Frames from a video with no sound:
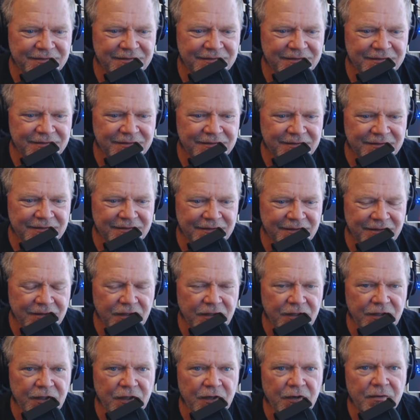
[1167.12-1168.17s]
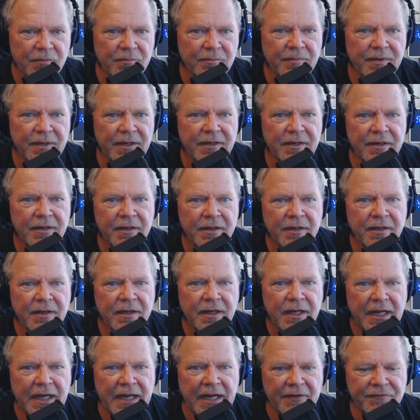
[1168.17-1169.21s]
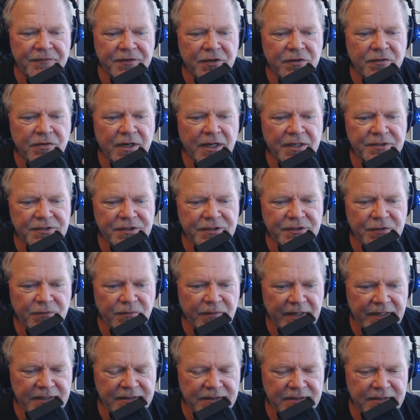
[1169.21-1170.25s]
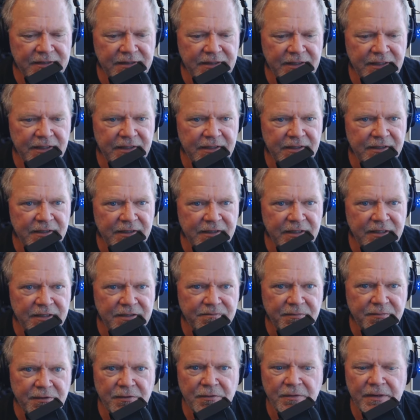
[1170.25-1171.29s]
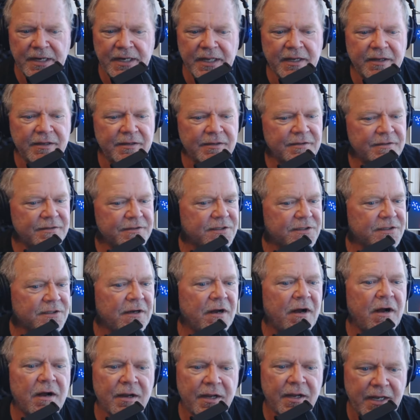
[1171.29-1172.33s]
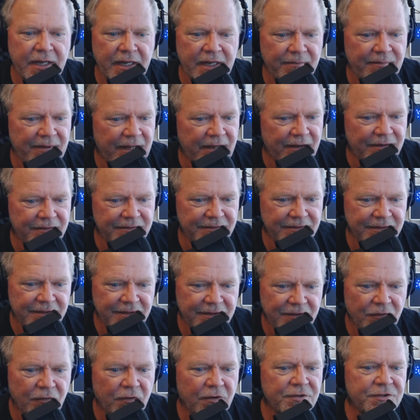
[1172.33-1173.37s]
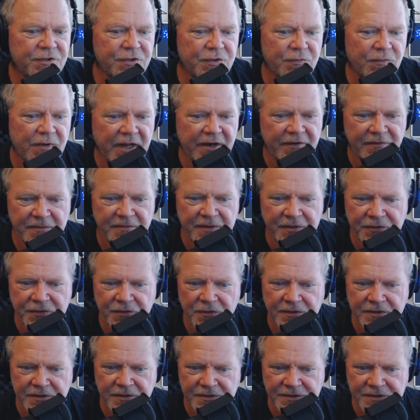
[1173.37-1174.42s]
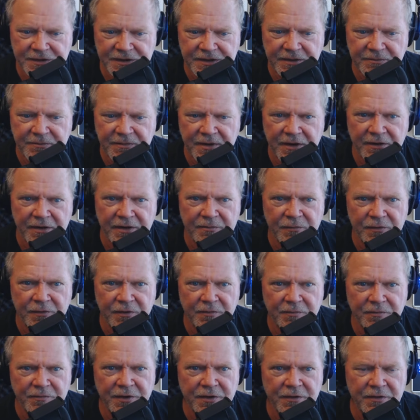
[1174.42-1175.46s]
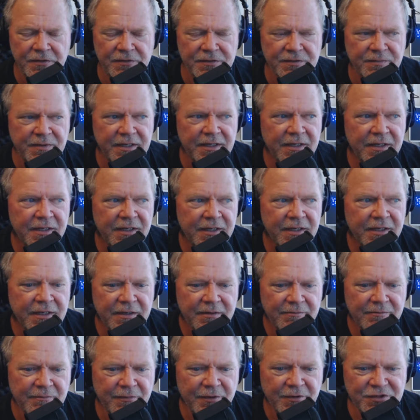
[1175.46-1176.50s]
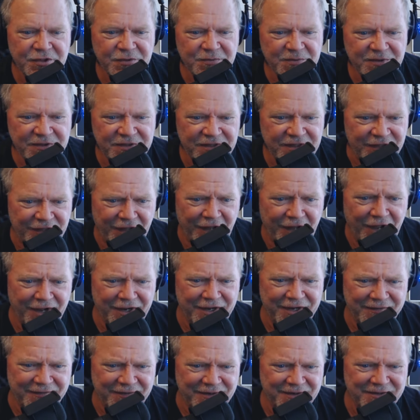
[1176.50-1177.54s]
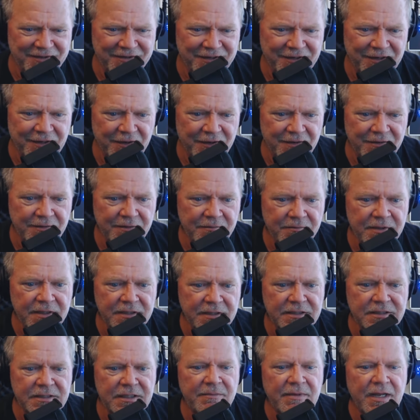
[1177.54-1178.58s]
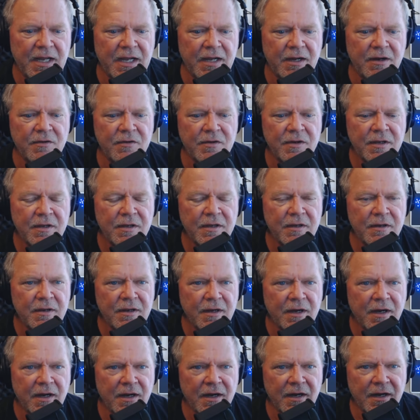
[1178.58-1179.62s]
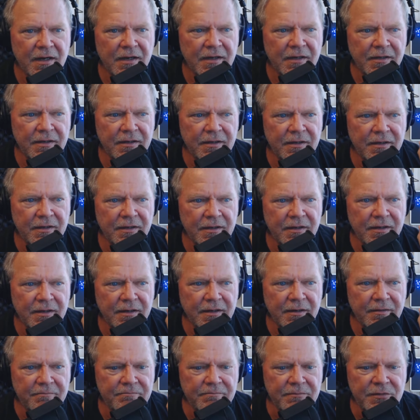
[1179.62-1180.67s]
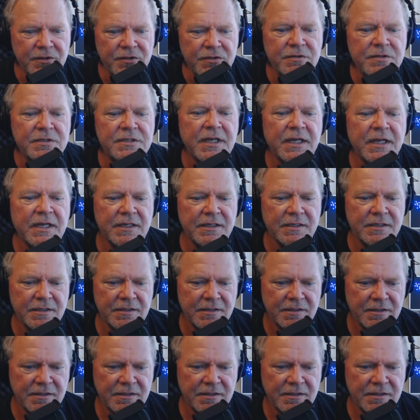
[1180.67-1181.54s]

Mm-hmm. You know, but after crossing the Red Sea, this poetic song came out. The horse and the rider have been thrown into the sea. Miriam wrote those, but Moses was the lawgiver, you know, but somehow uh, music